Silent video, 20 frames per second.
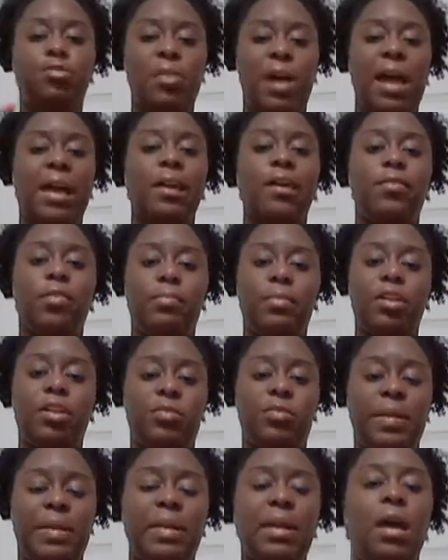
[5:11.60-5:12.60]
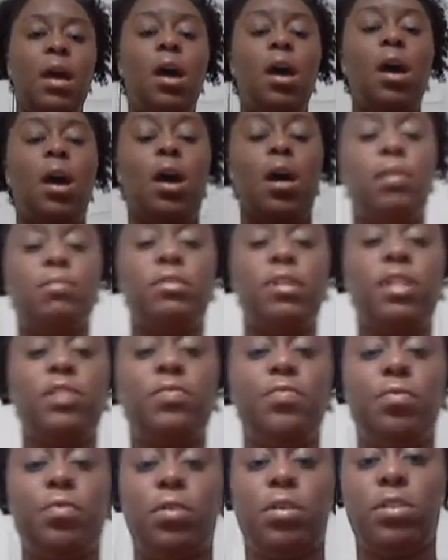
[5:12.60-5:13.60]
track of your measurement.
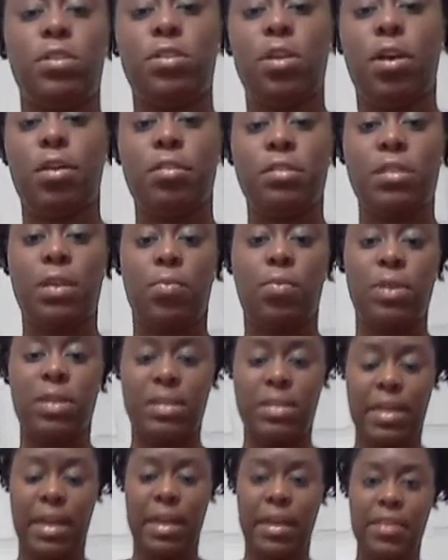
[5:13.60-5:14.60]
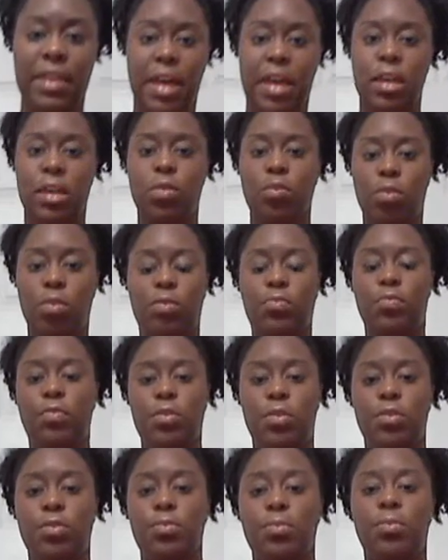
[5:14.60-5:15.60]
Just for starters, I want to say that in order for
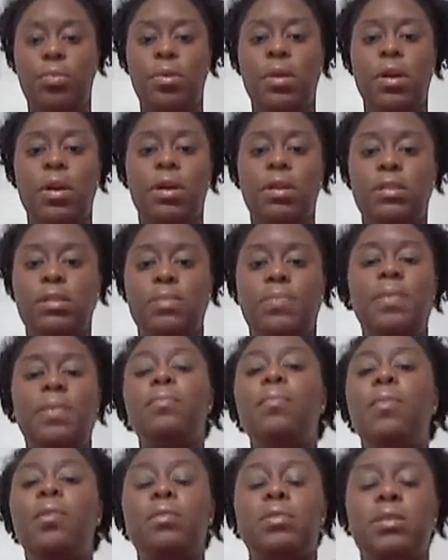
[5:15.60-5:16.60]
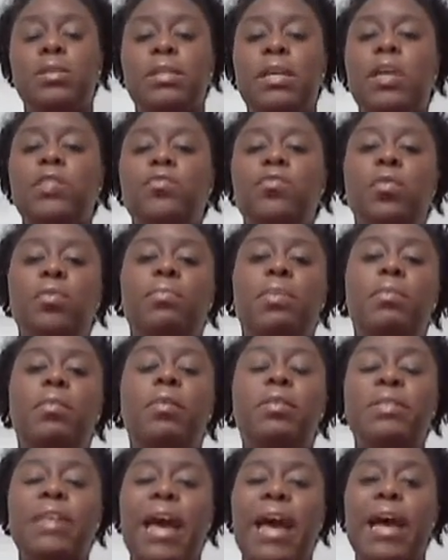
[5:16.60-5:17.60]
you to be most successful and be
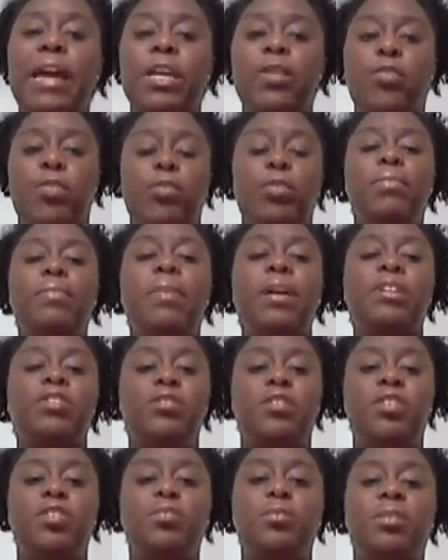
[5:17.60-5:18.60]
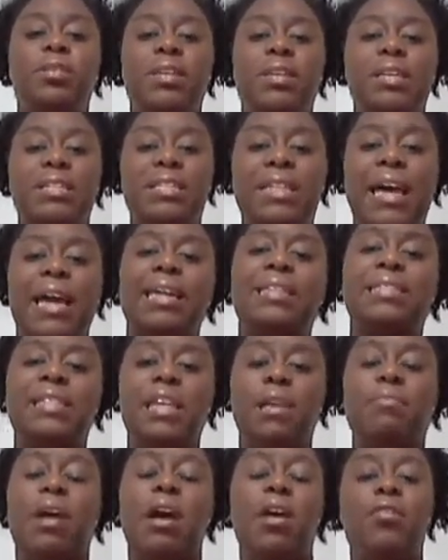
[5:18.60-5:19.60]
most accurate, you're going to make sure that you wear the exact
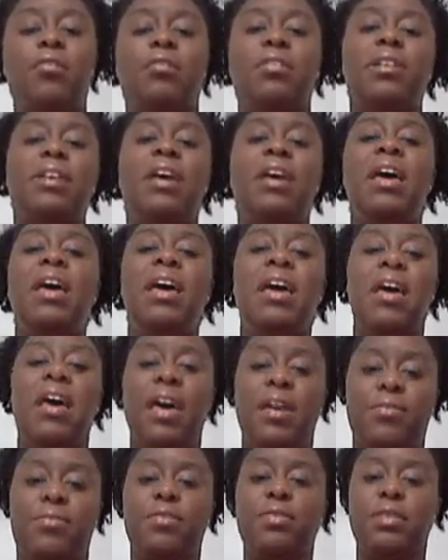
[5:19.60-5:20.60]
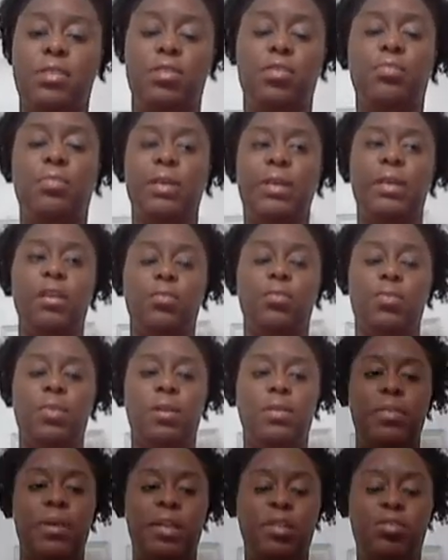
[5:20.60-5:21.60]
same outfit every single week. You
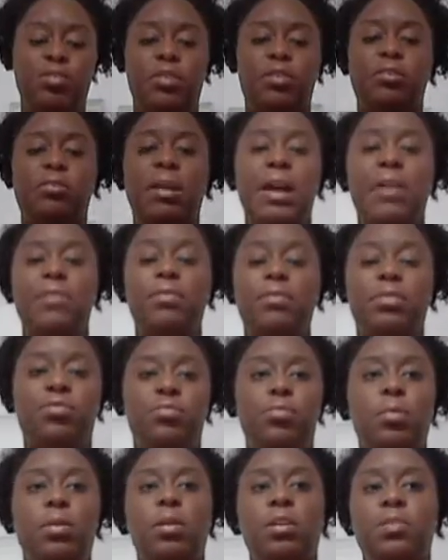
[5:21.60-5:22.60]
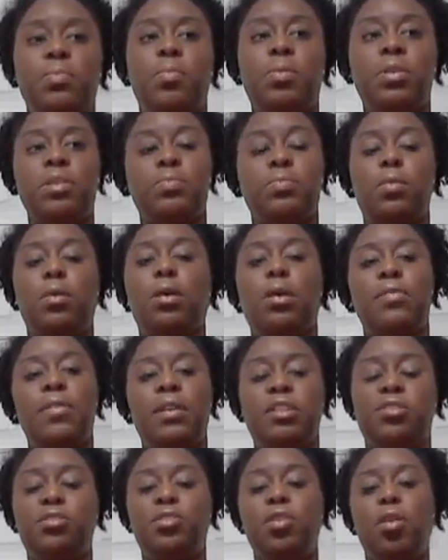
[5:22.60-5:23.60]
want to make sure that you have a sports bra
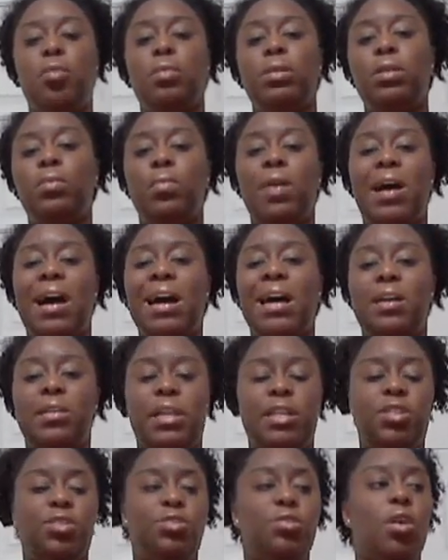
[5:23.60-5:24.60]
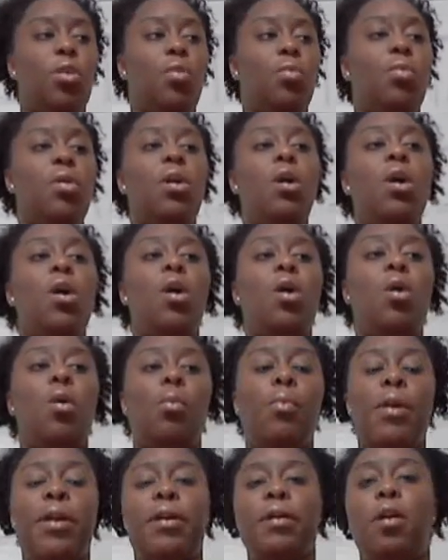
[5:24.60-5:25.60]
that you don't really that you don't
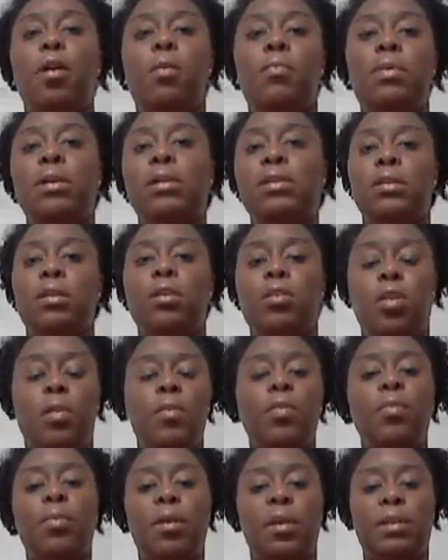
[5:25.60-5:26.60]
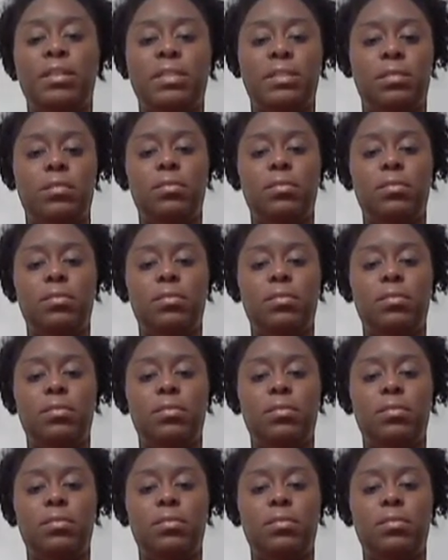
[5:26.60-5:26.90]
wear you only wear